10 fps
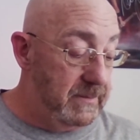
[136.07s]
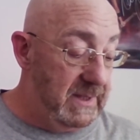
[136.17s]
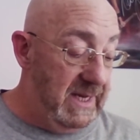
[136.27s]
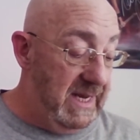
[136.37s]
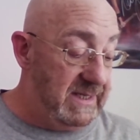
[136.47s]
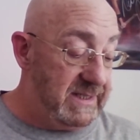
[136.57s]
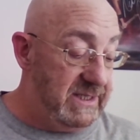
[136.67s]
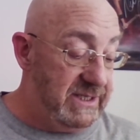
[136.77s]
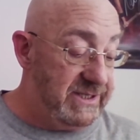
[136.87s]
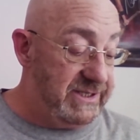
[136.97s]
it's
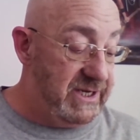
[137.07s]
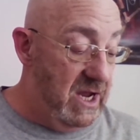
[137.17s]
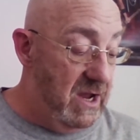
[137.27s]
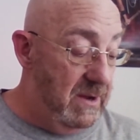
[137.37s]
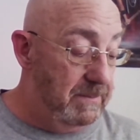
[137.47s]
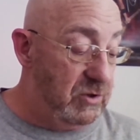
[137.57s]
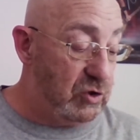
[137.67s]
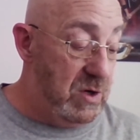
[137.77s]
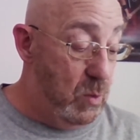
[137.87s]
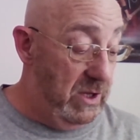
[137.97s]
just uh,
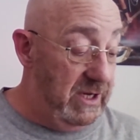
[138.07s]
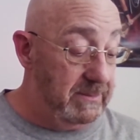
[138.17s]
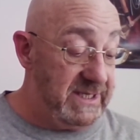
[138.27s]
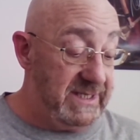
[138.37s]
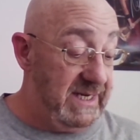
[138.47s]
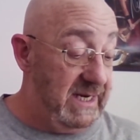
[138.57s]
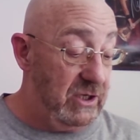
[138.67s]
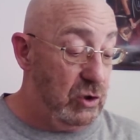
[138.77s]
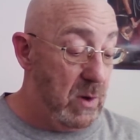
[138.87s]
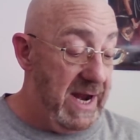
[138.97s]
Treat Williams is in
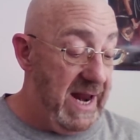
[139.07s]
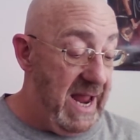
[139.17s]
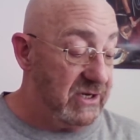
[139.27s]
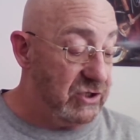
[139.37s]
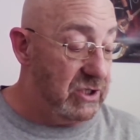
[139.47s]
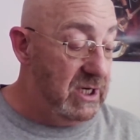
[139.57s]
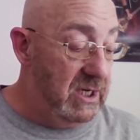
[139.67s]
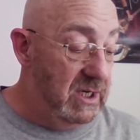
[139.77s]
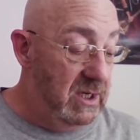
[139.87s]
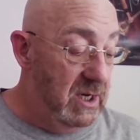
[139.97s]
it, great actor.
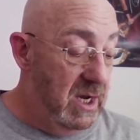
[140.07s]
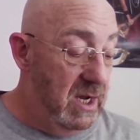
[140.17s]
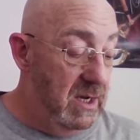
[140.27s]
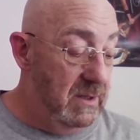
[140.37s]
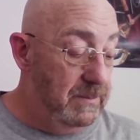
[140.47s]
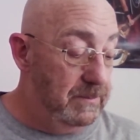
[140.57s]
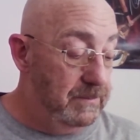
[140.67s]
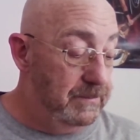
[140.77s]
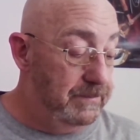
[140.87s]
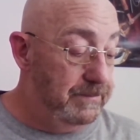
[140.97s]
Um,
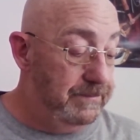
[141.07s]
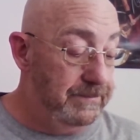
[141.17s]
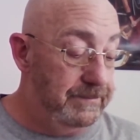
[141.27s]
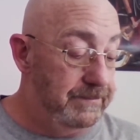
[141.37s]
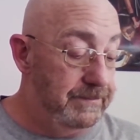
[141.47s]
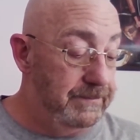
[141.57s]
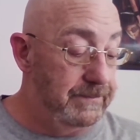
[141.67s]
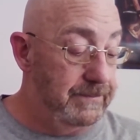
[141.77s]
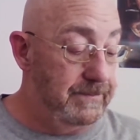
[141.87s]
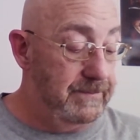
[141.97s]

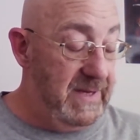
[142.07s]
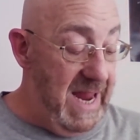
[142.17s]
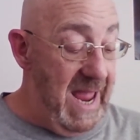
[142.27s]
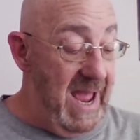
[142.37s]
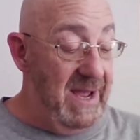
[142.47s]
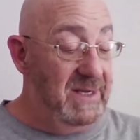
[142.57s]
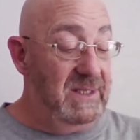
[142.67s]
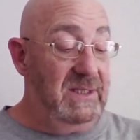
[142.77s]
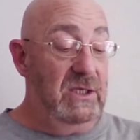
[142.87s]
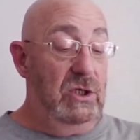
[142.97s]
yeah,
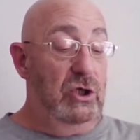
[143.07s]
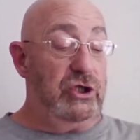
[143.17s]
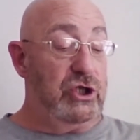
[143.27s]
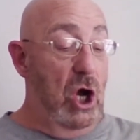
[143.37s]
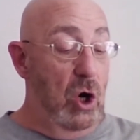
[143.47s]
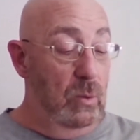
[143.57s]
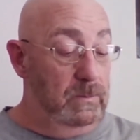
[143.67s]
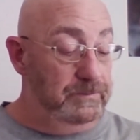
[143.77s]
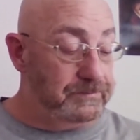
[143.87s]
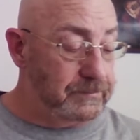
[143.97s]
so
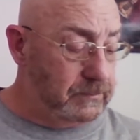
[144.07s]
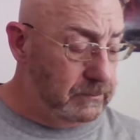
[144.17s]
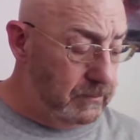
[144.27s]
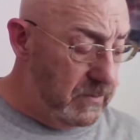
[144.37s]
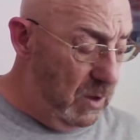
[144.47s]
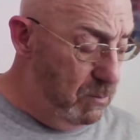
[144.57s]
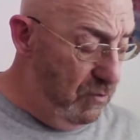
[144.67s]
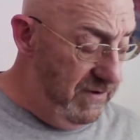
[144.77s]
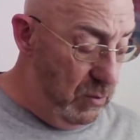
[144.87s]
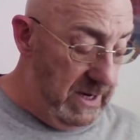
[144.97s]

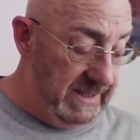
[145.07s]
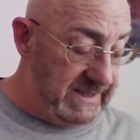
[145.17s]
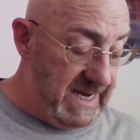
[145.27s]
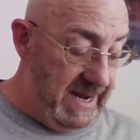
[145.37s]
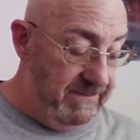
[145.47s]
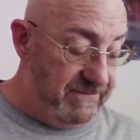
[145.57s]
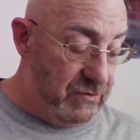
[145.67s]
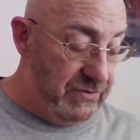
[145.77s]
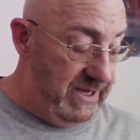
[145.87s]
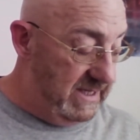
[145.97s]
movie runtime
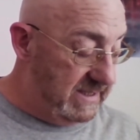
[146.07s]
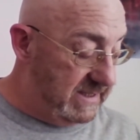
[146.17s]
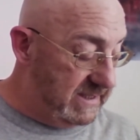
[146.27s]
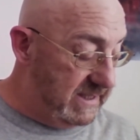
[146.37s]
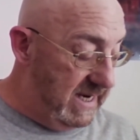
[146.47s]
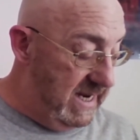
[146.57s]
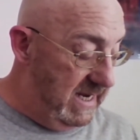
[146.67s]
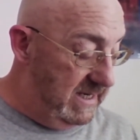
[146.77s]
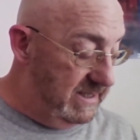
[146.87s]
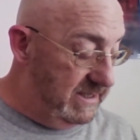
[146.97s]
for this
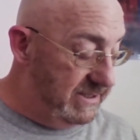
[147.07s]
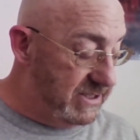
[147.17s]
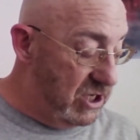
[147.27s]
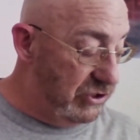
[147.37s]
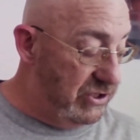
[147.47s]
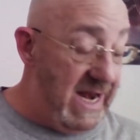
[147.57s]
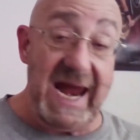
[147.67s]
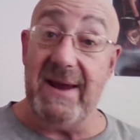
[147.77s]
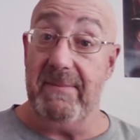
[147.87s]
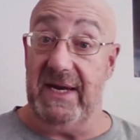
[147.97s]
is
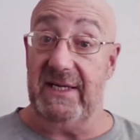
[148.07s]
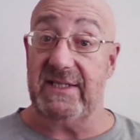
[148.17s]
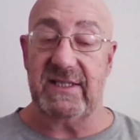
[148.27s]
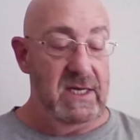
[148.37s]
108 minutes.